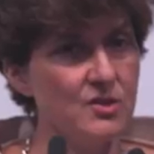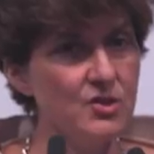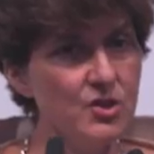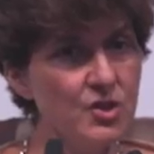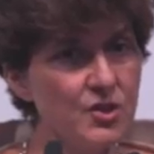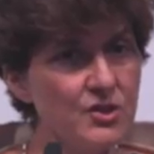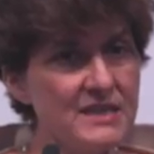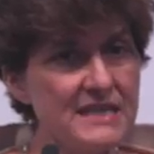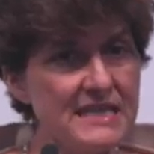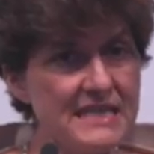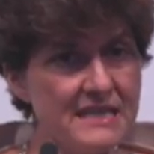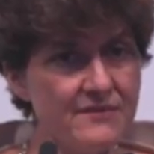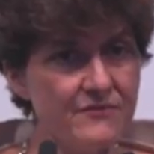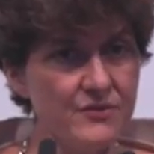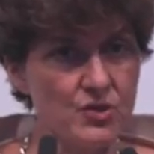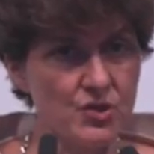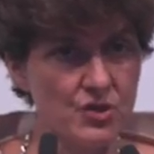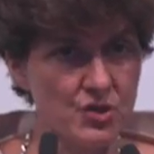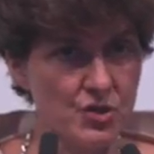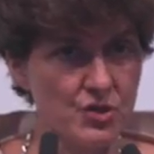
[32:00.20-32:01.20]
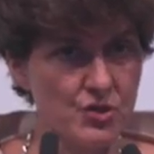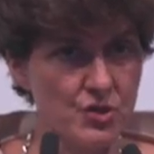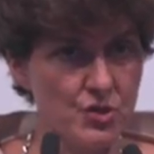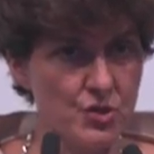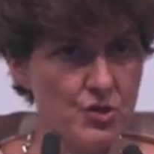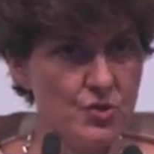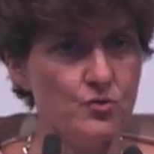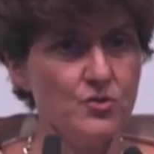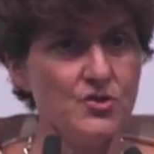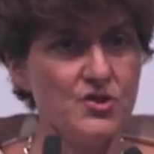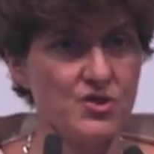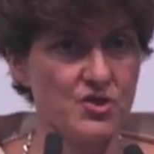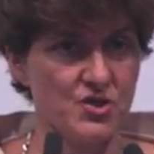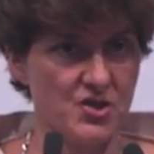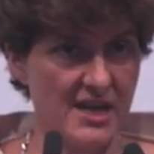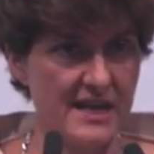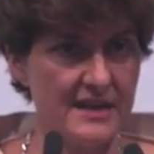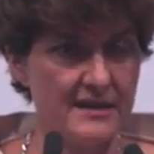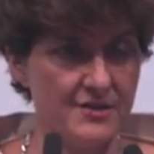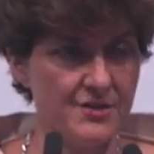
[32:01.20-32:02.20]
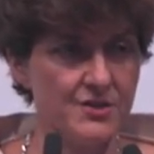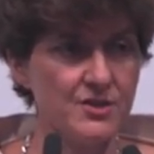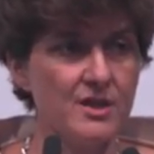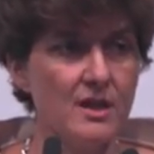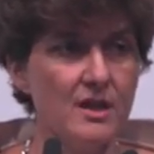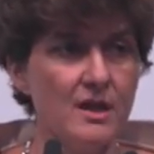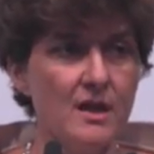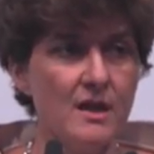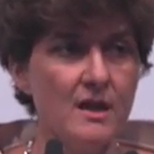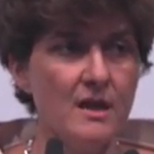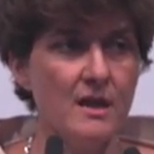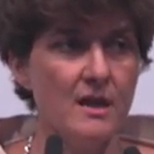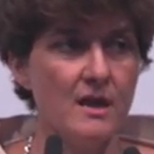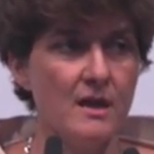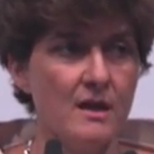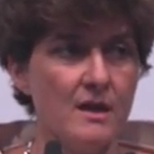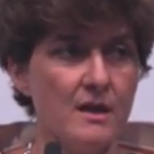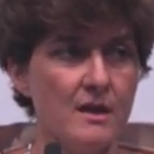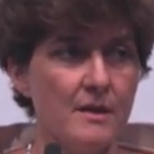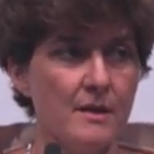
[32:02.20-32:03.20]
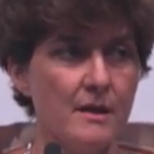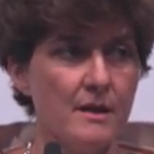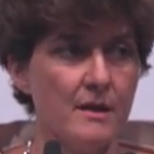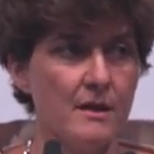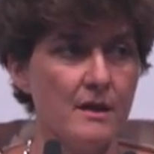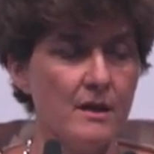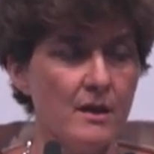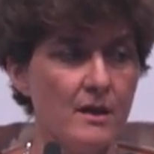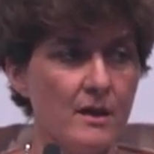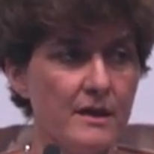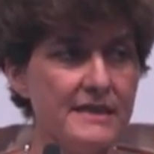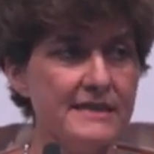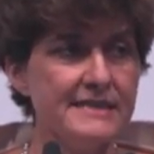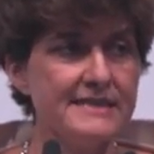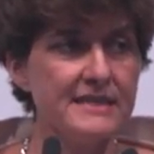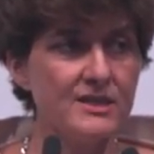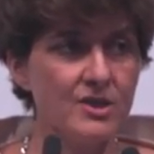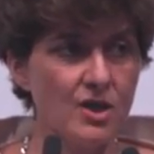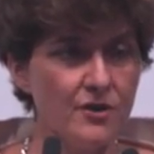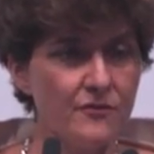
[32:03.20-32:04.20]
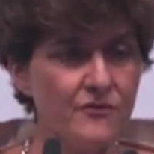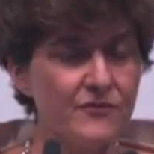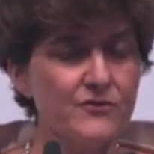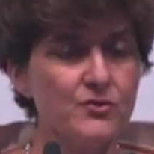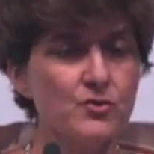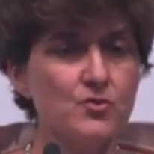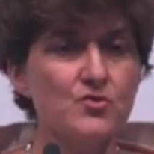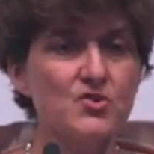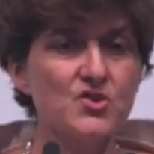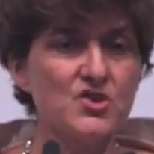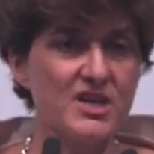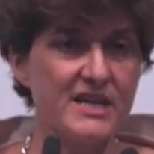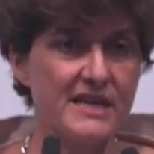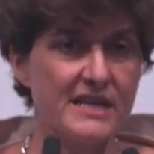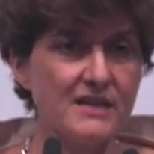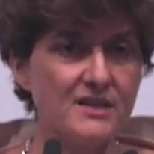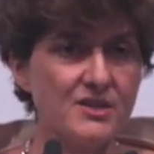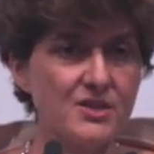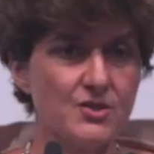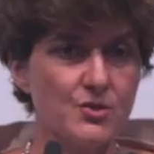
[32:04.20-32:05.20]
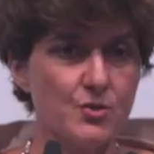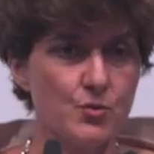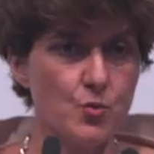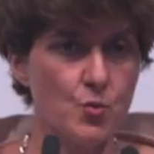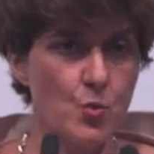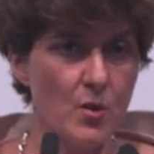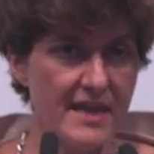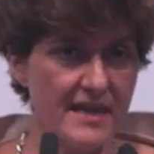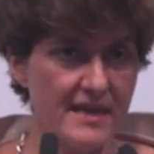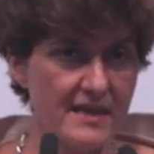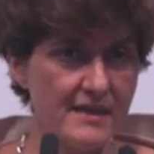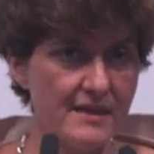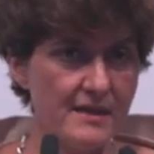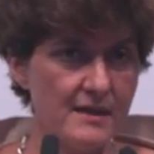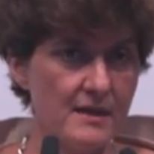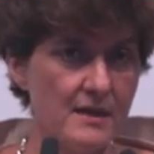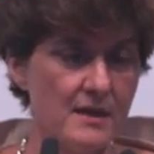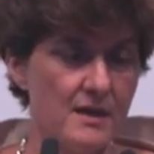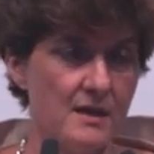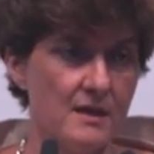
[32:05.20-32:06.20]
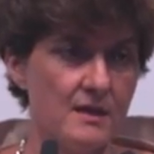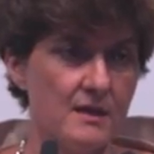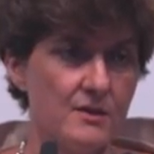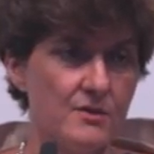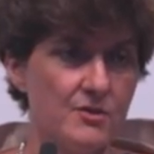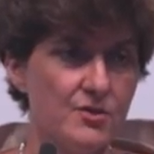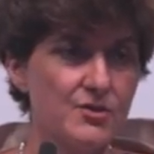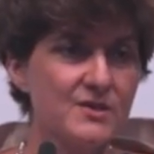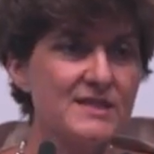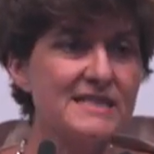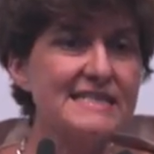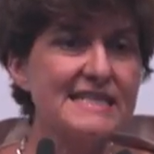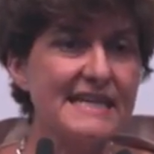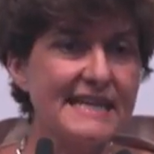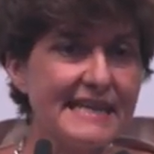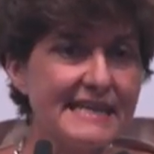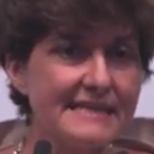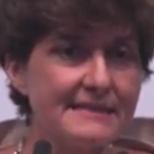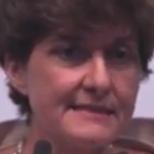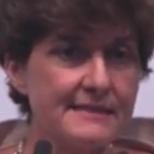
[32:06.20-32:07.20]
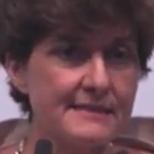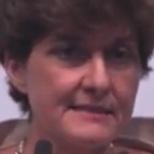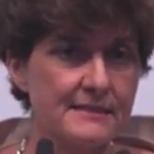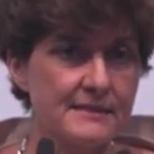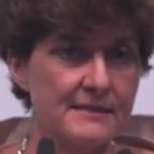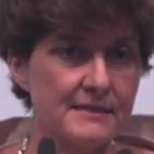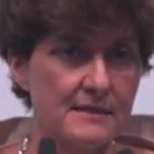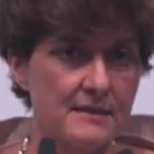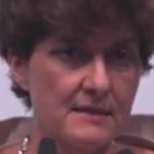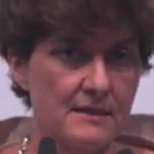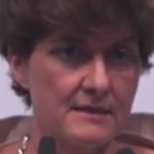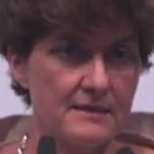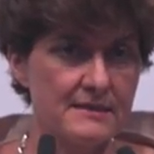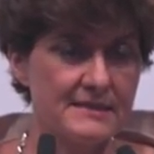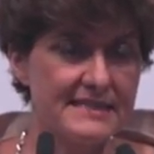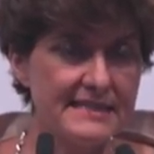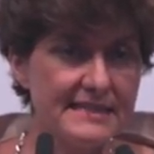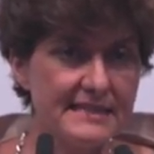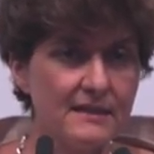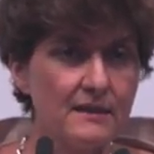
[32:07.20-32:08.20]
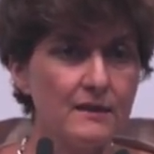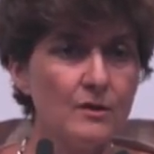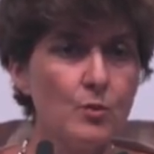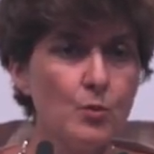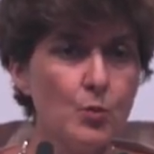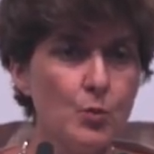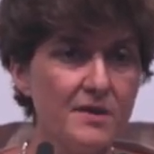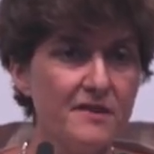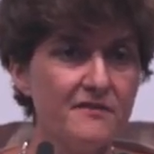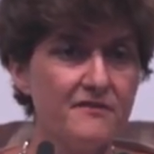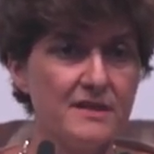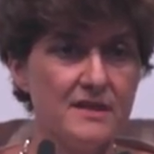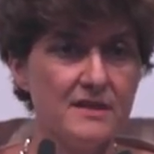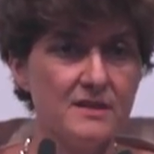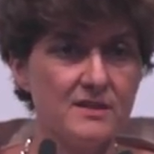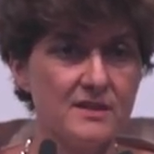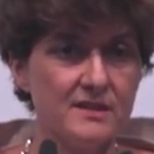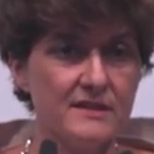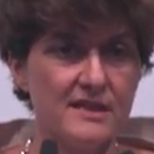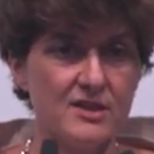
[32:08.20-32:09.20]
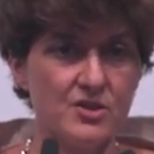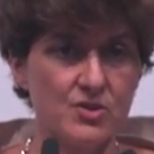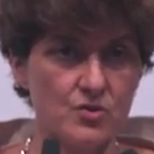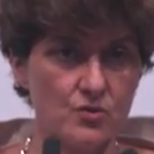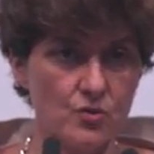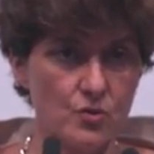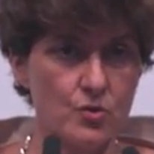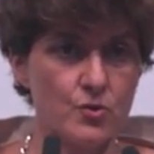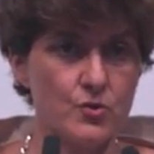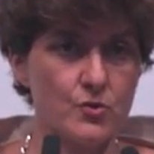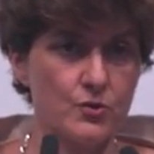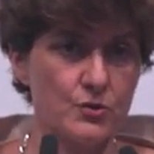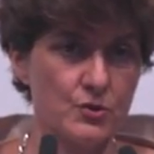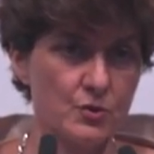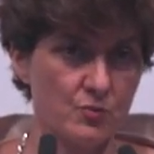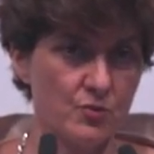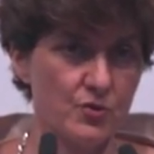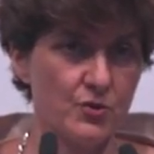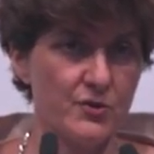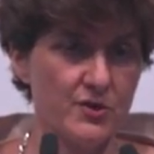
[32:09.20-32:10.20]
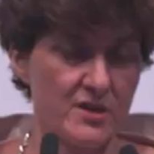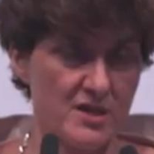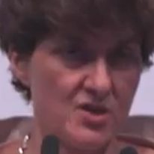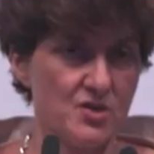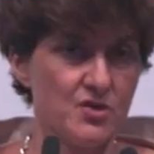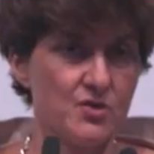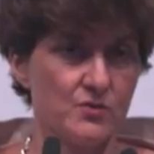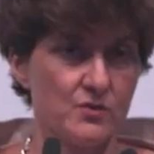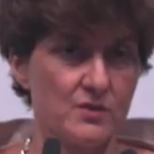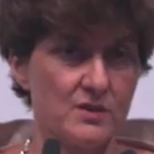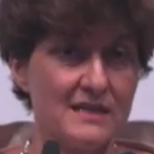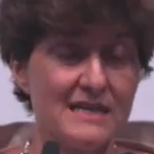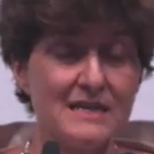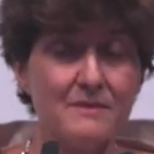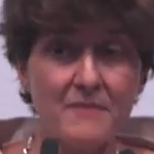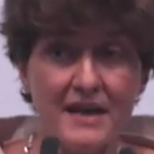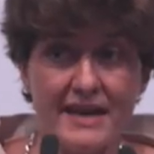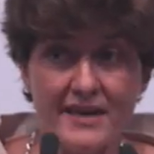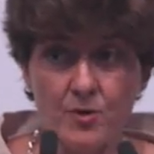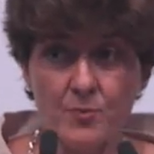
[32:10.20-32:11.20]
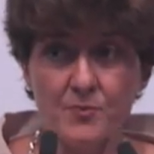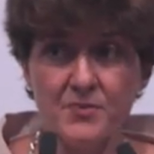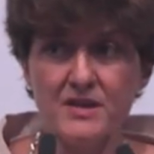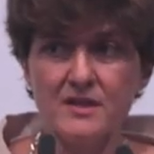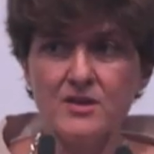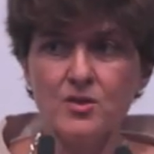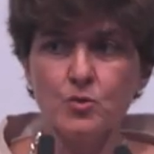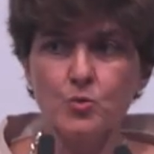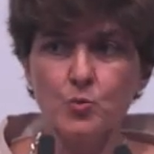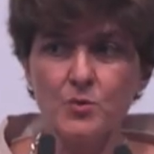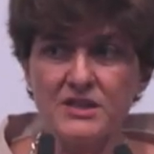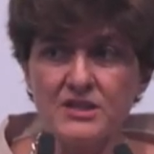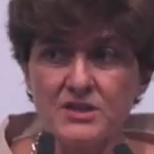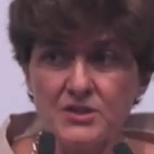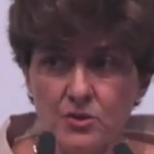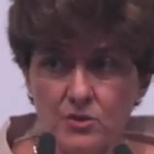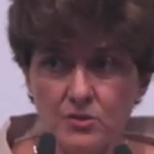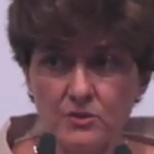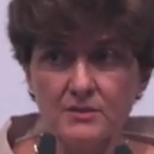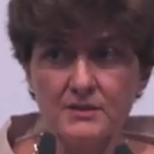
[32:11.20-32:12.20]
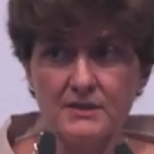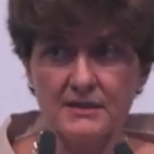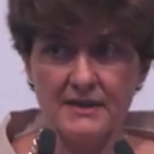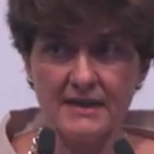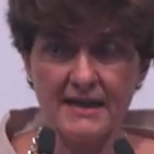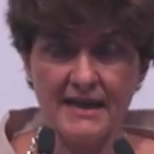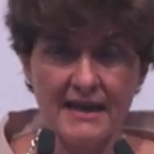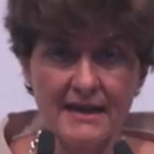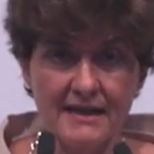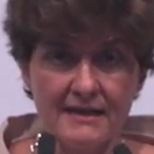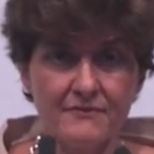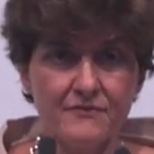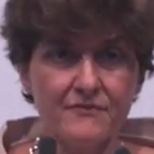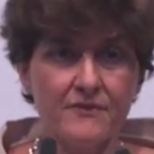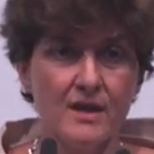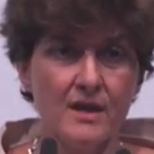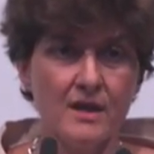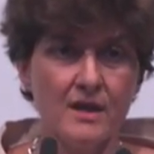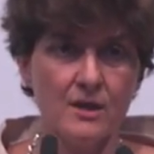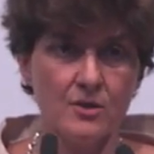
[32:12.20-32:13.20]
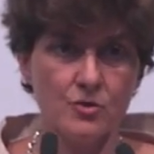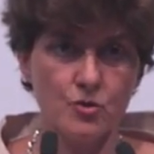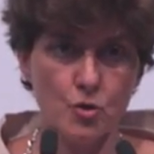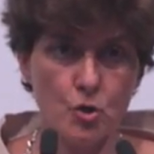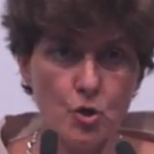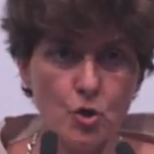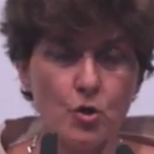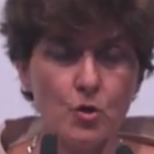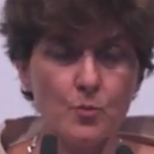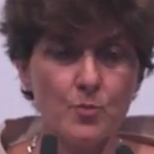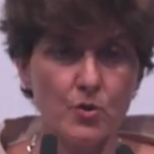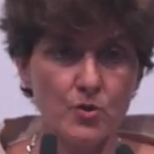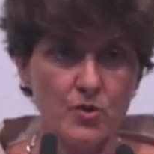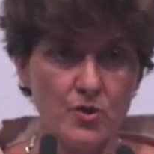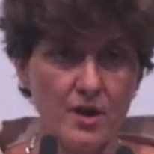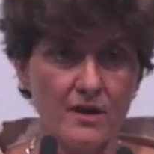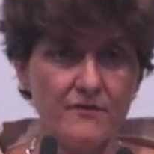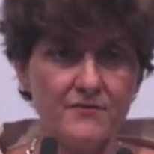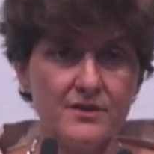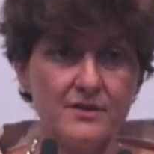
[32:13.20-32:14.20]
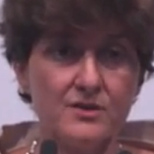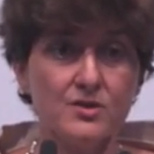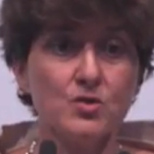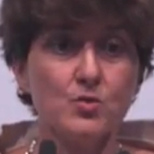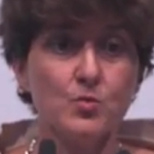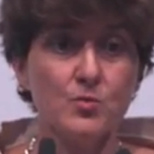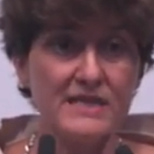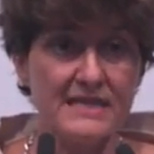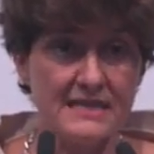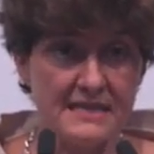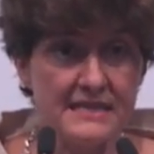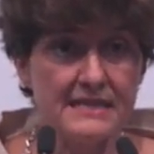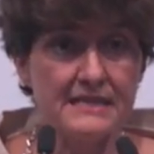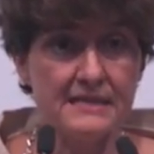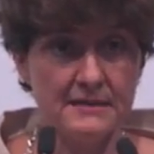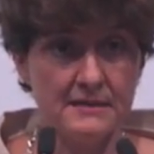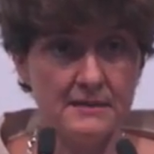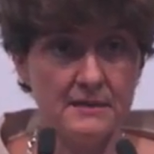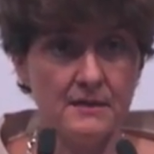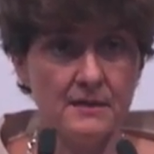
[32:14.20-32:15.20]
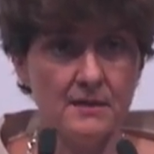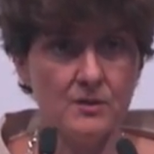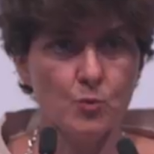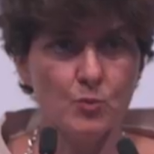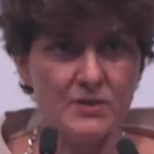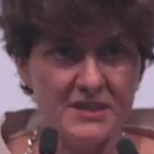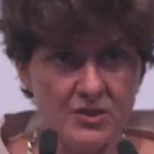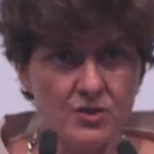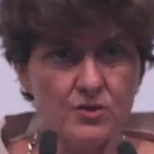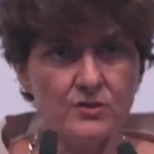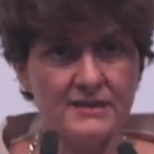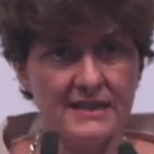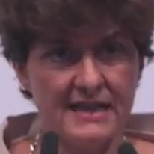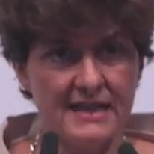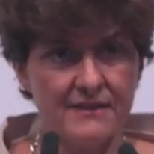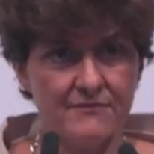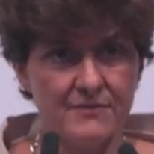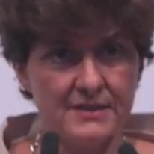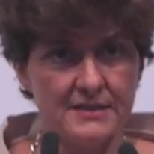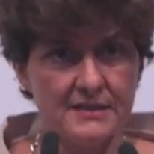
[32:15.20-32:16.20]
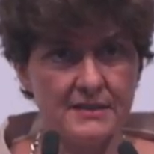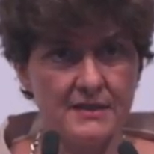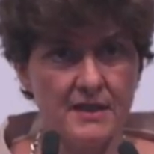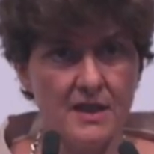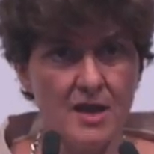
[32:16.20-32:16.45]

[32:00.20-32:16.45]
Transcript: not even such a huge challenge is enough to change the way the states deal with international cross-border issues. In my opinion, we don't have the global governance we need. We don't have it.